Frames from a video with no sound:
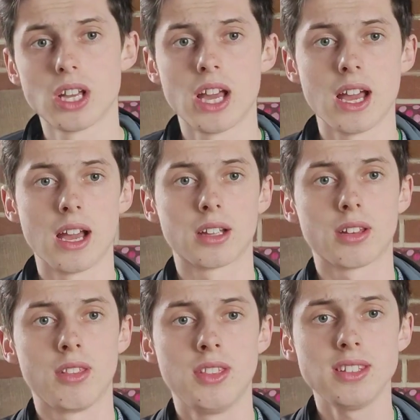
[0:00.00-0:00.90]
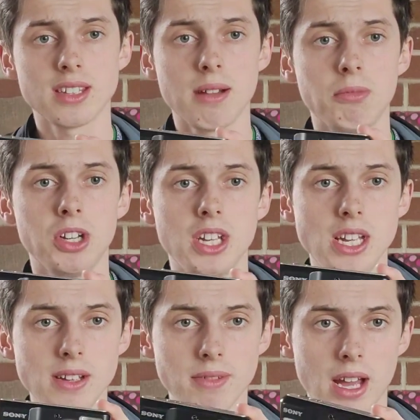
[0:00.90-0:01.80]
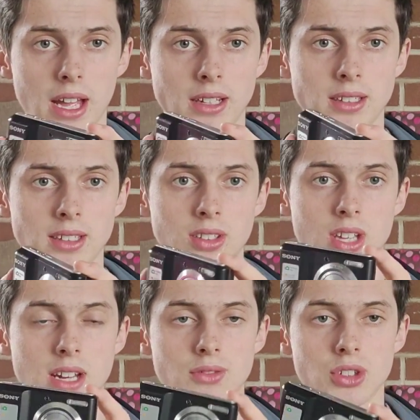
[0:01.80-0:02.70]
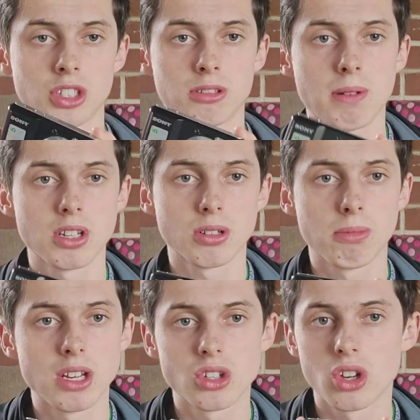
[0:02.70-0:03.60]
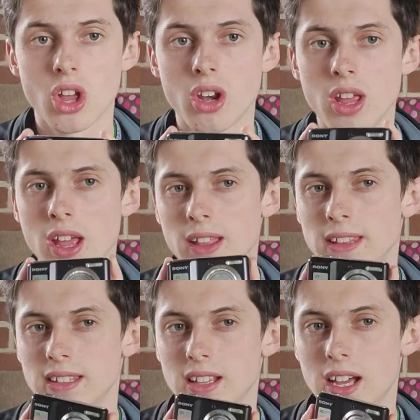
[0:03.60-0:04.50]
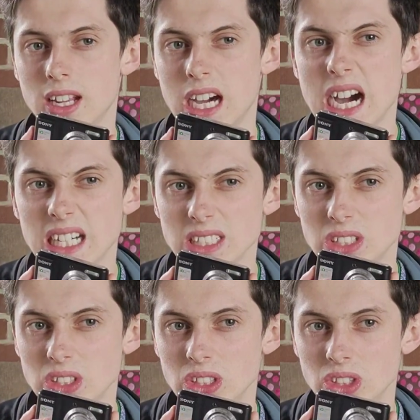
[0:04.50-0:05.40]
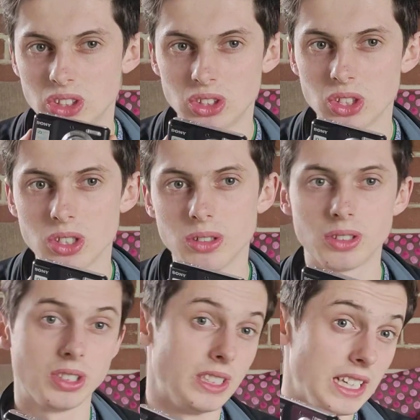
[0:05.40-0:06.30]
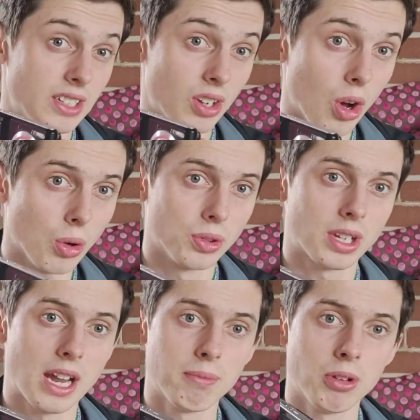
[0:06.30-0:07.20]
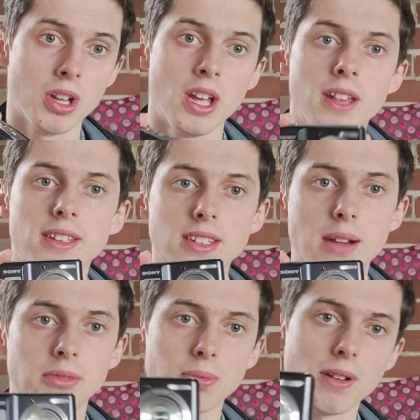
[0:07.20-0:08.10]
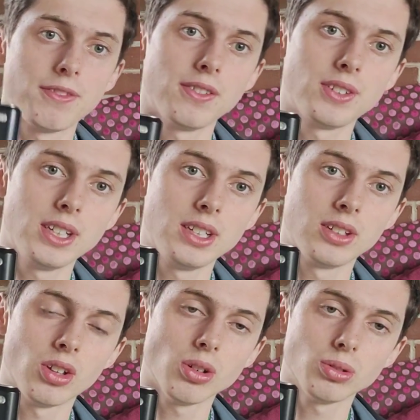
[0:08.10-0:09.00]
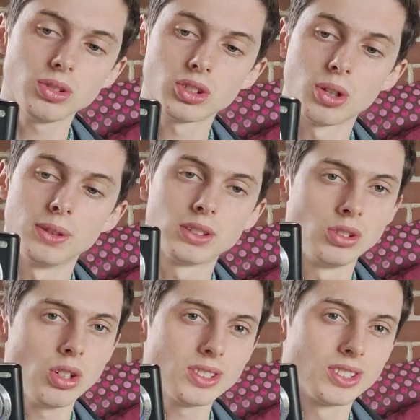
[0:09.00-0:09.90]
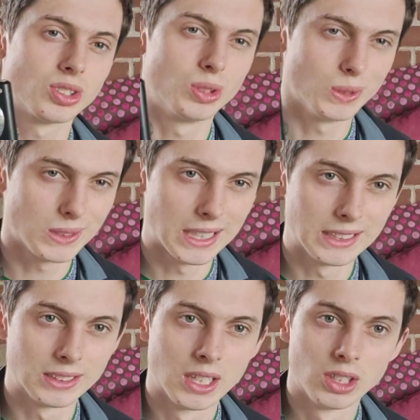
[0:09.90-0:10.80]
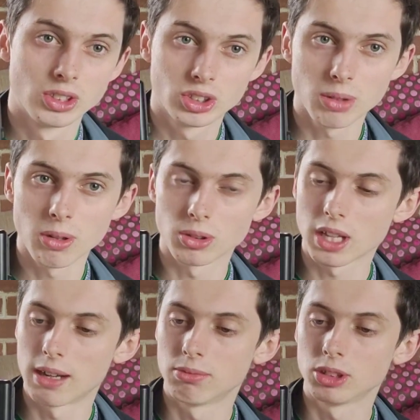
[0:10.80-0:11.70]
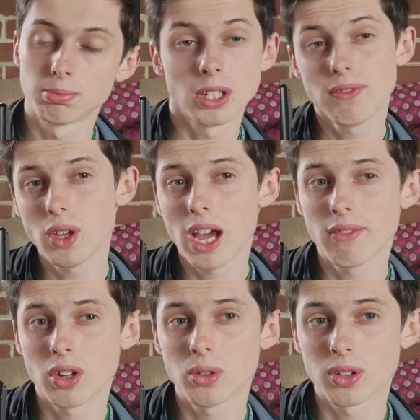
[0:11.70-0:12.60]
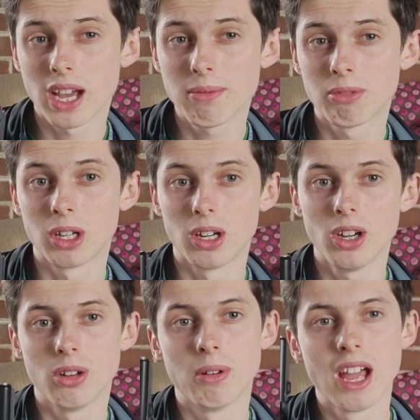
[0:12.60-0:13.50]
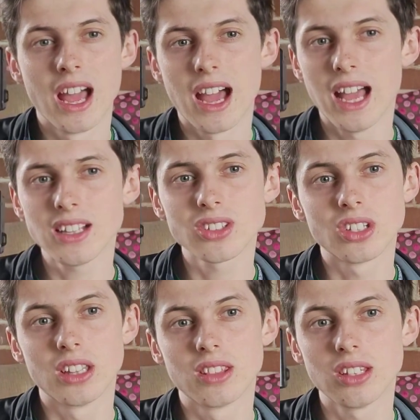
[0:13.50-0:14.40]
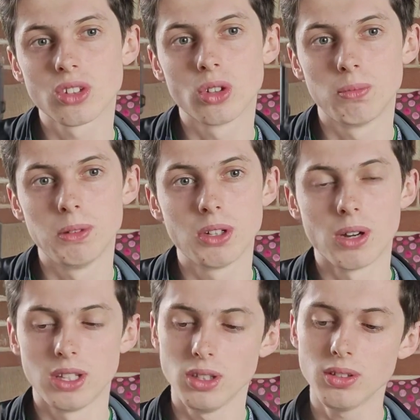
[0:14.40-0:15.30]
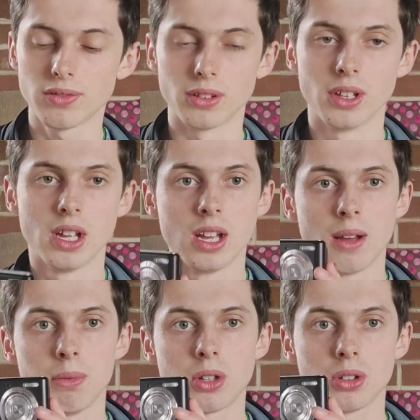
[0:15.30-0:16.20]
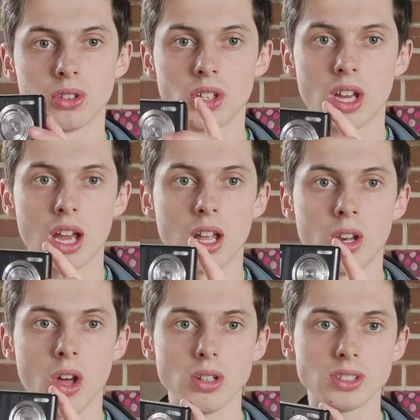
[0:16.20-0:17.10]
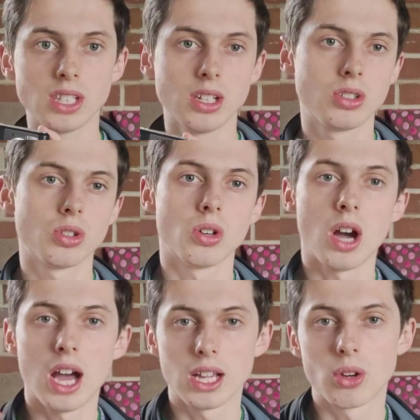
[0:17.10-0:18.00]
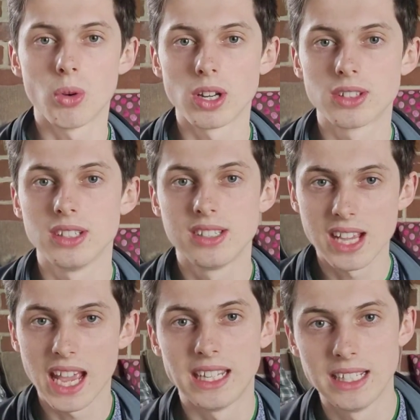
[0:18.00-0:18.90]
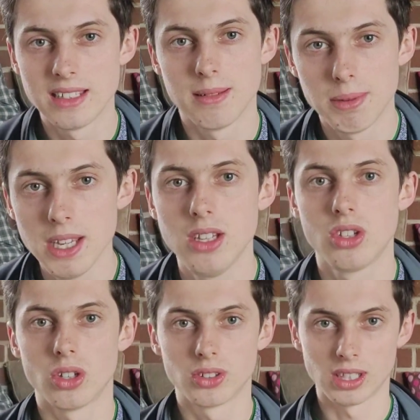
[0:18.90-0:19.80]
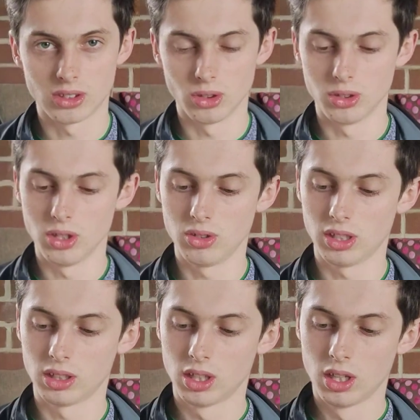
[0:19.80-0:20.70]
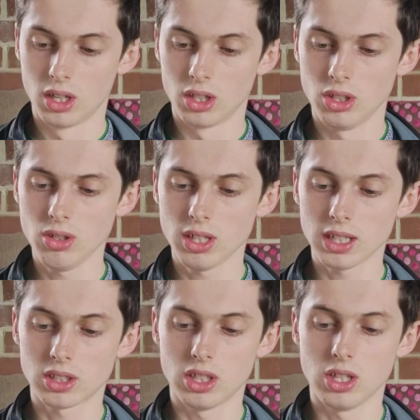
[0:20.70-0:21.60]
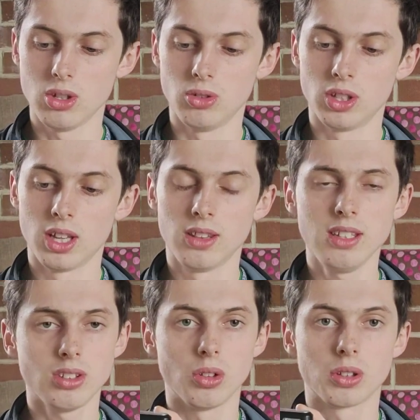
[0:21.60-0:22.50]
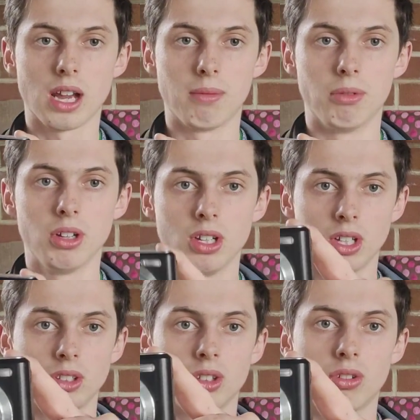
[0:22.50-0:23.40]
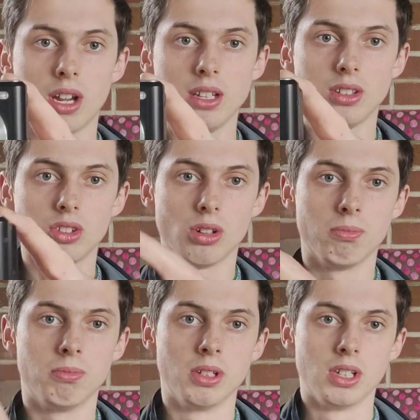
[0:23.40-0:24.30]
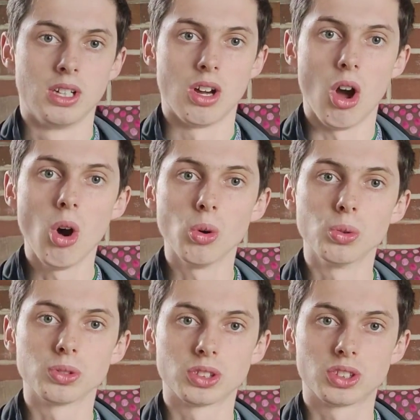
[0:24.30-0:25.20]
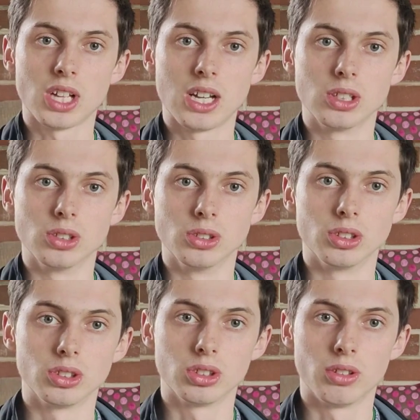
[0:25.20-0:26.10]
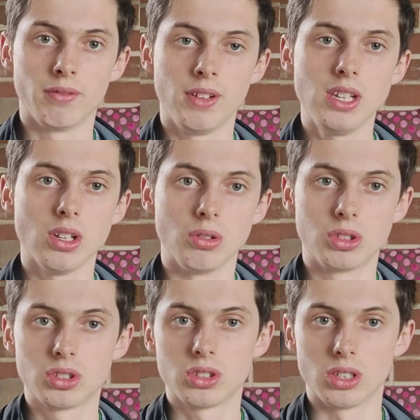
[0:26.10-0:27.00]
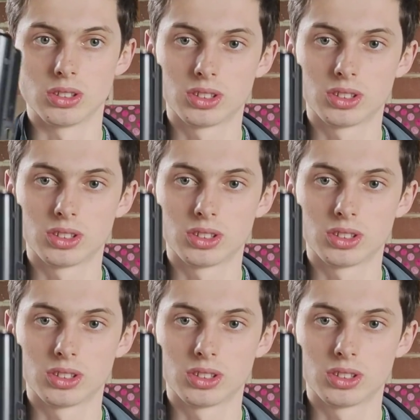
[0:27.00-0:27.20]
this camera here, and this is kind of just a special mention. These are kind of harder to do because you need an older camera. This camera is about 15 years old, so it's not as good as some old cameras, but if you have an old camera at home, actually this could be quite useful, because alongside your high quality 1080p shots that you're using, you could actually use this old camera to create some old style video shots